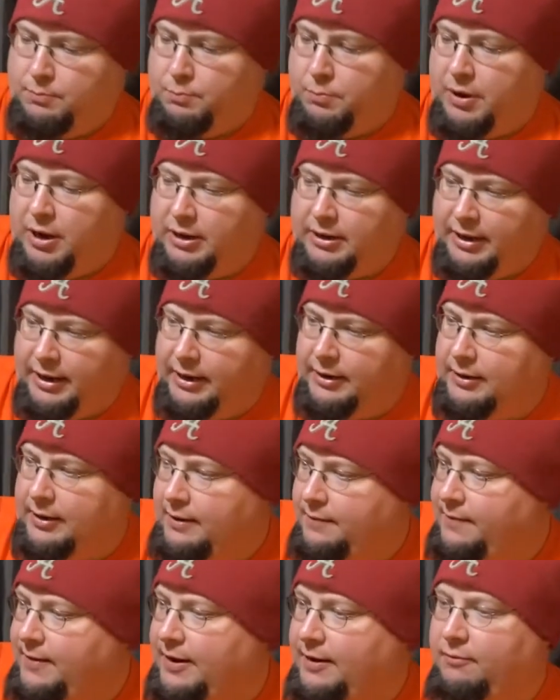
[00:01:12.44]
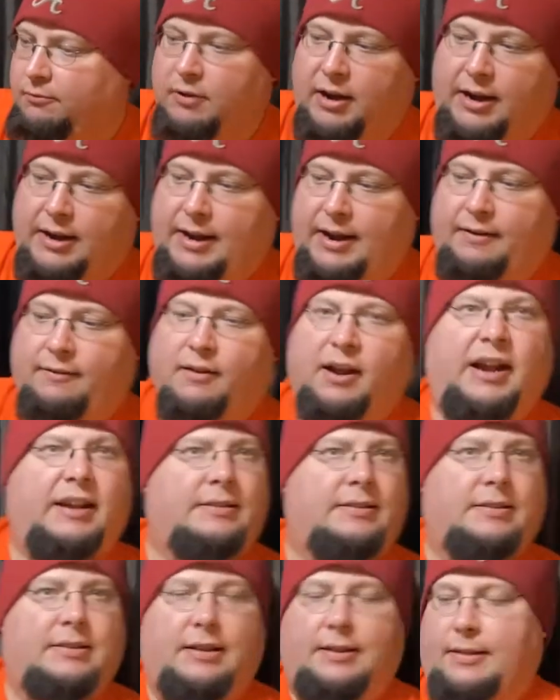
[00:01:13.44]
bucket, if I read that right,
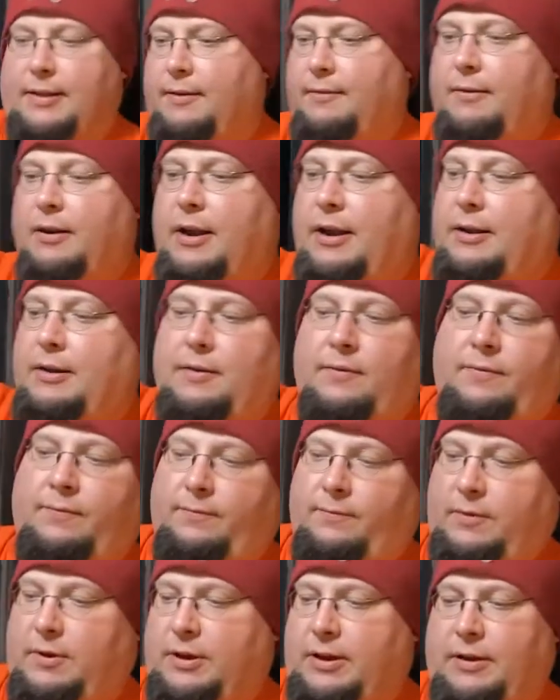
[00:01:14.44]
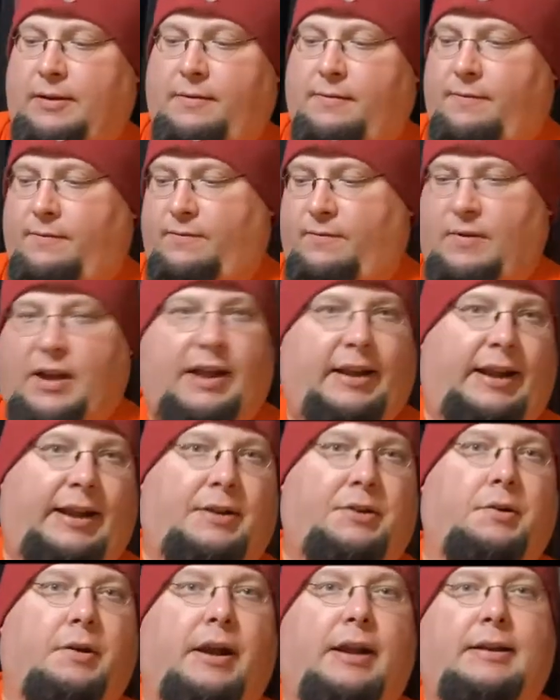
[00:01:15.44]
said that right. If I
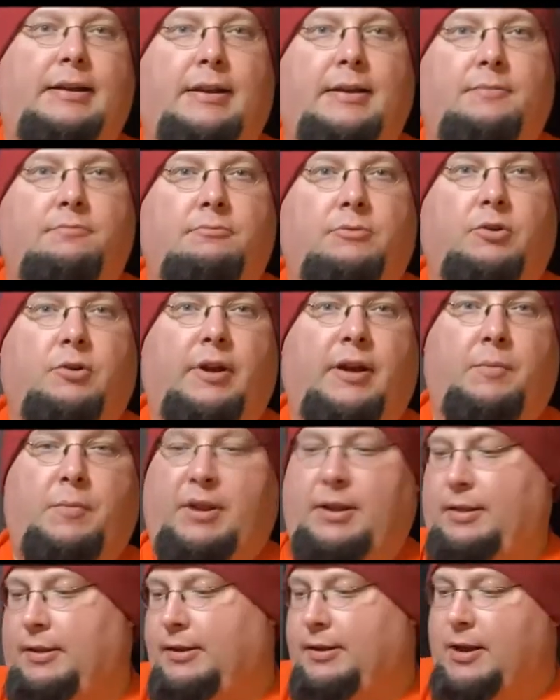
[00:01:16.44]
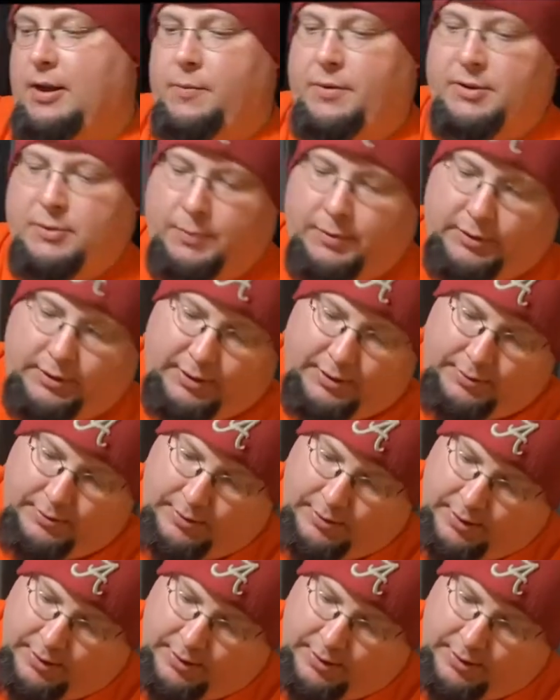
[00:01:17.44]
need correcting, correct me in the comments below.